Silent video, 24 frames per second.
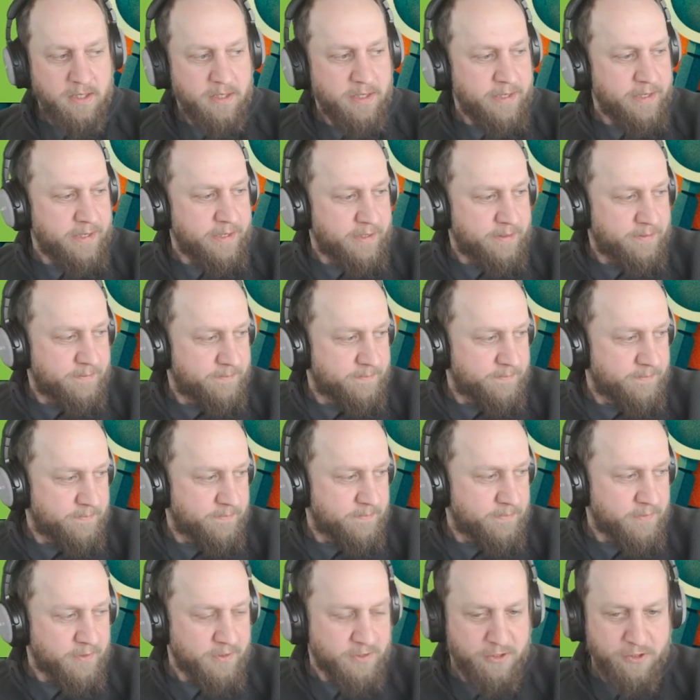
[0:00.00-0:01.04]
Yeah,
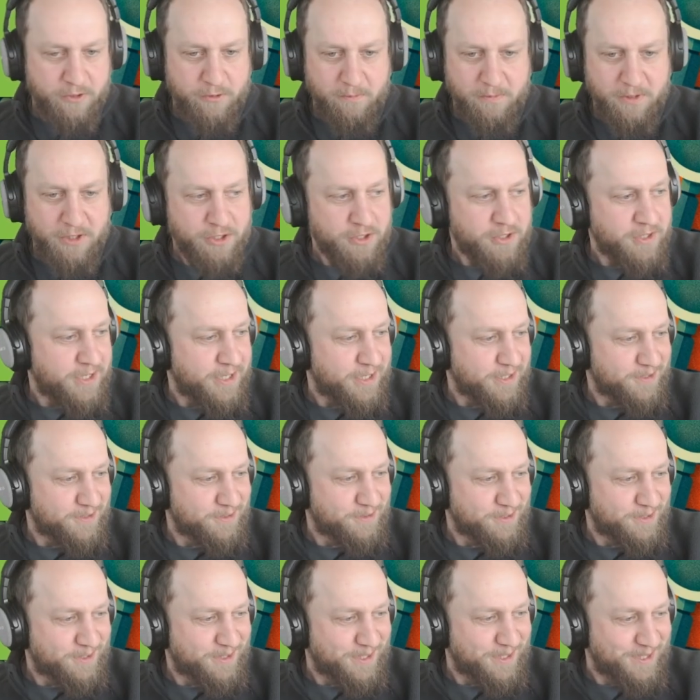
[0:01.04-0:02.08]
it's too much text
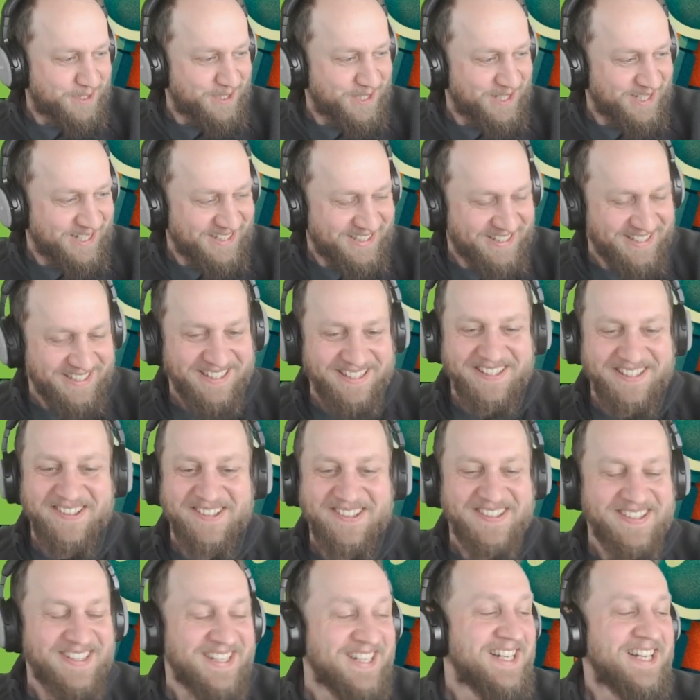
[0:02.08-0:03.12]
to start thinking.
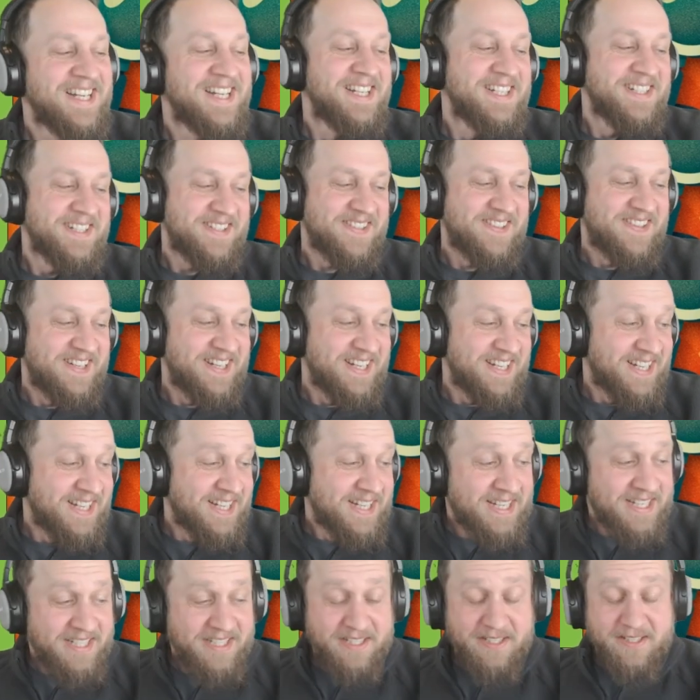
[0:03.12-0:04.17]
No, sorry.
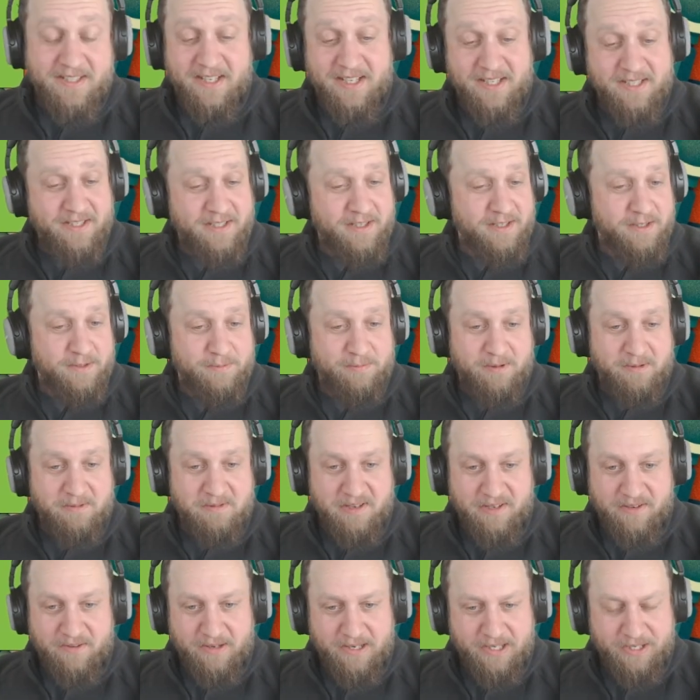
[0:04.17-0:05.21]
This article is
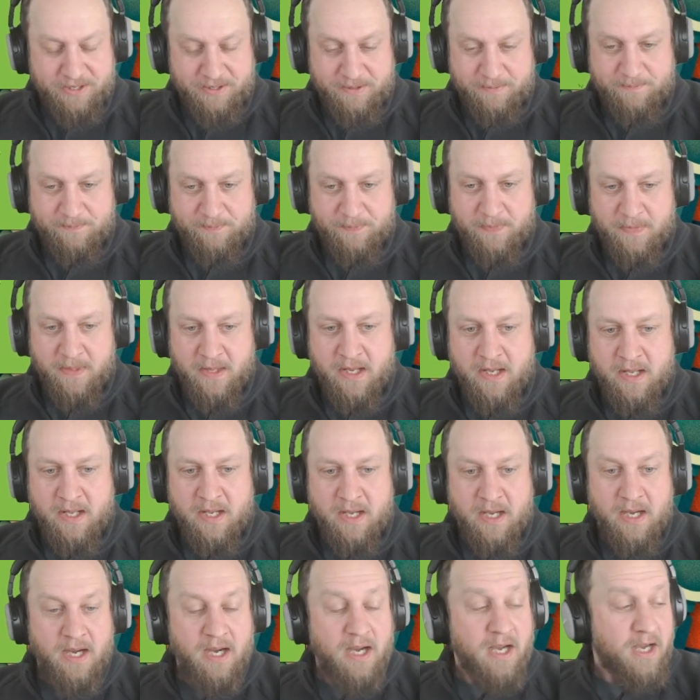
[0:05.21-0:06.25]
probably great.
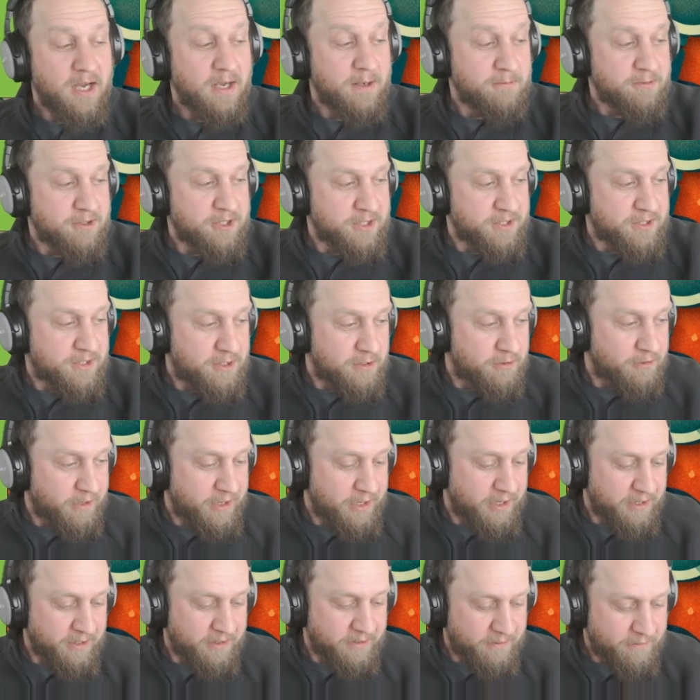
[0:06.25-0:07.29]
I'm just
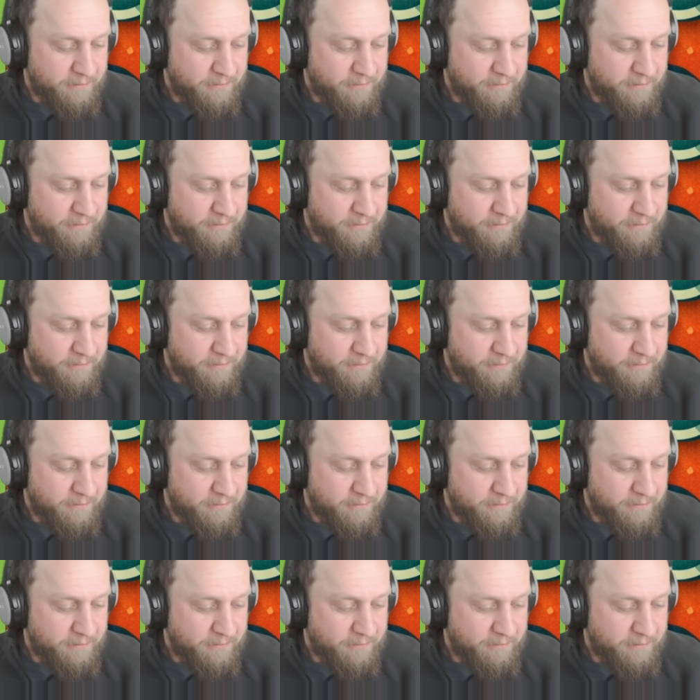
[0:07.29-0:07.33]
looking